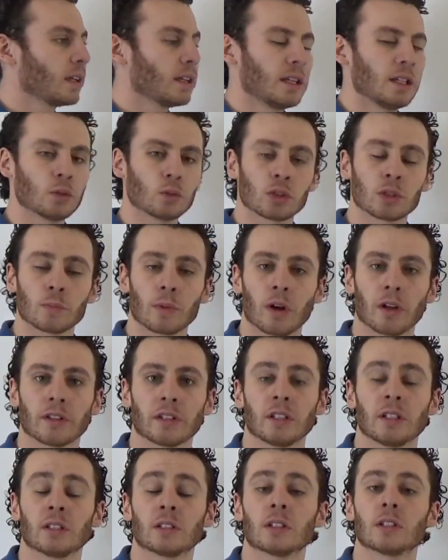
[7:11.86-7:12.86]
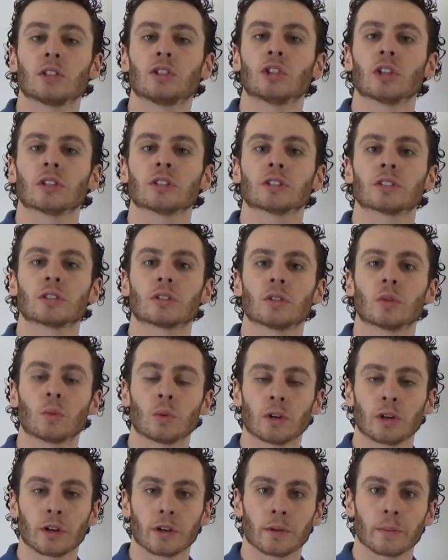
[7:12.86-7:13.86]
he's responding to just the
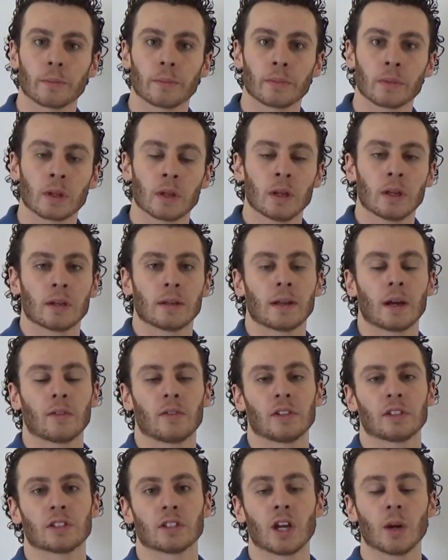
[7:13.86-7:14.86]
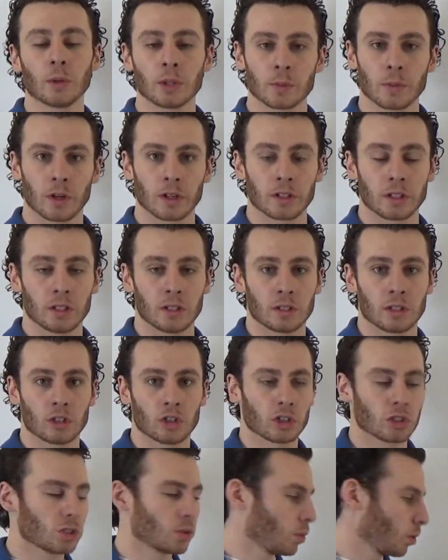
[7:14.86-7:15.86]
word. Now if he's not responding to
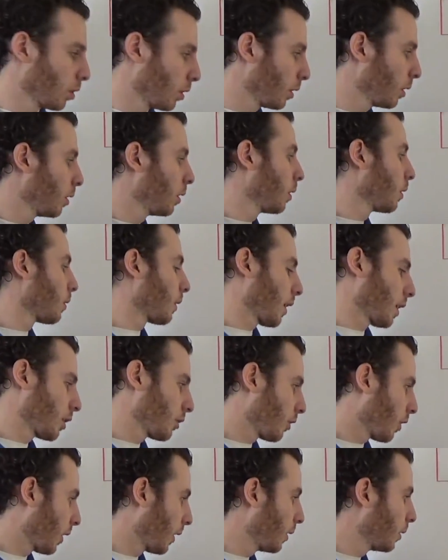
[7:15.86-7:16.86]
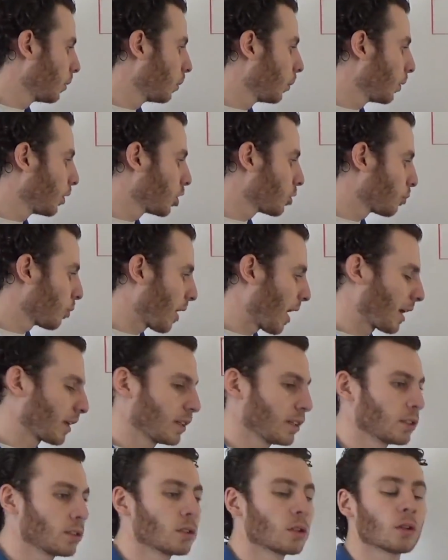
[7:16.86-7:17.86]
just the word, that's fine. We just
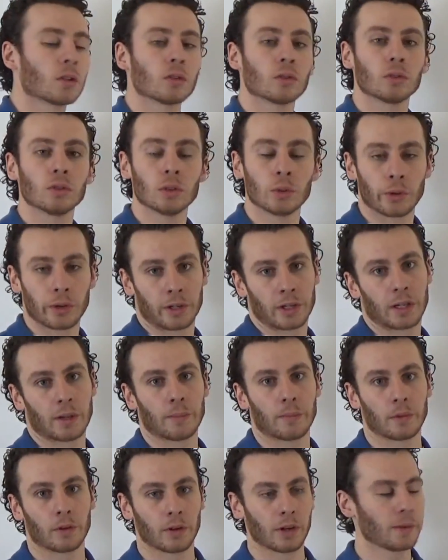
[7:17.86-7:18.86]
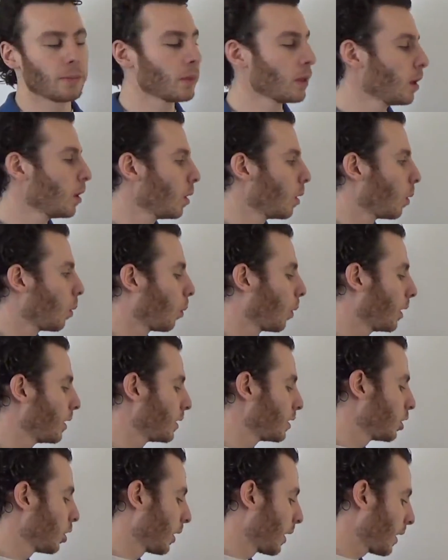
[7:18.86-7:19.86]
practice luring him, right?
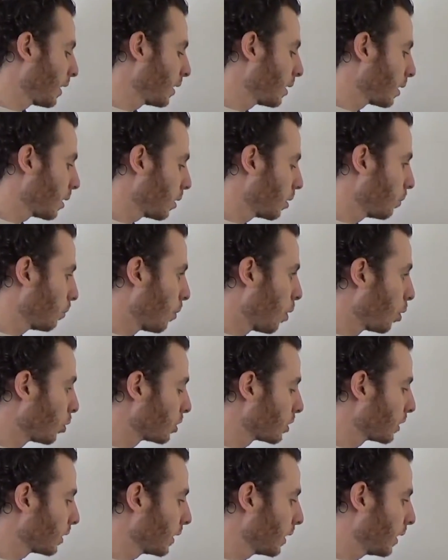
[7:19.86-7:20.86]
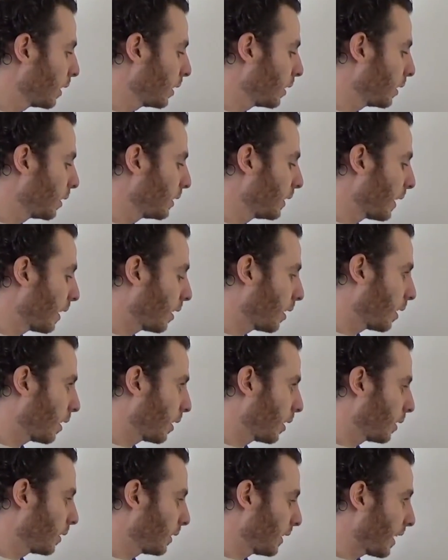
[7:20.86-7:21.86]
Once you're getting mostly
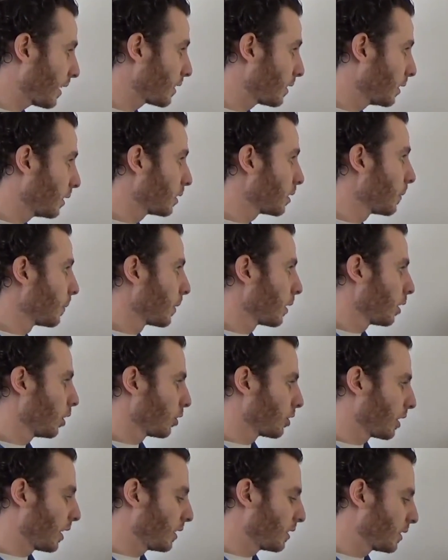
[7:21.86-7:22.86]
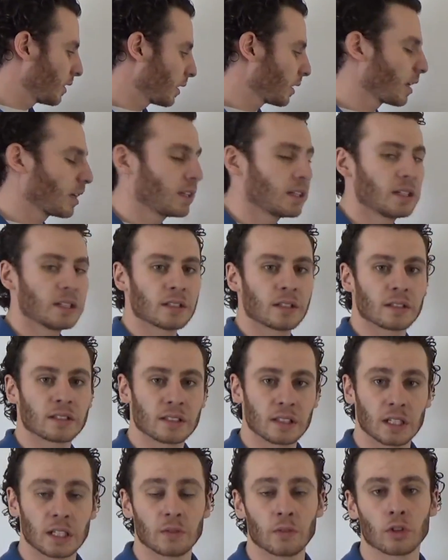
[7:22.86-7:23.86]
yeses, you're saying sit and he's
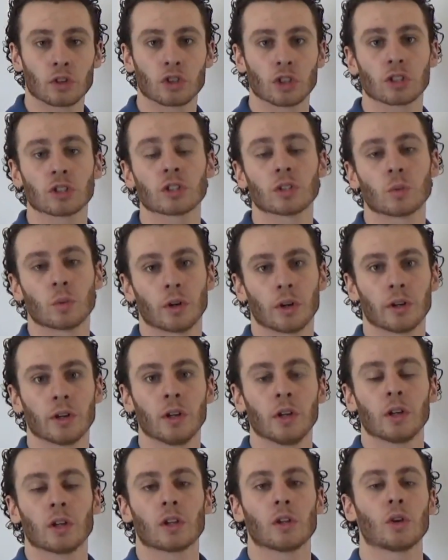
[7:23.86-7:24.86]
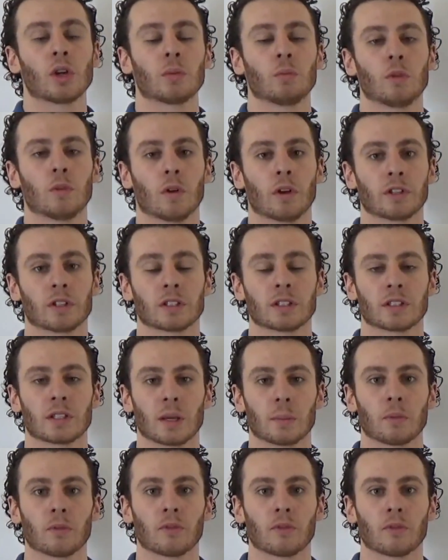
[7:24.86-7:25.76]
sitting for just the word, you can move on to step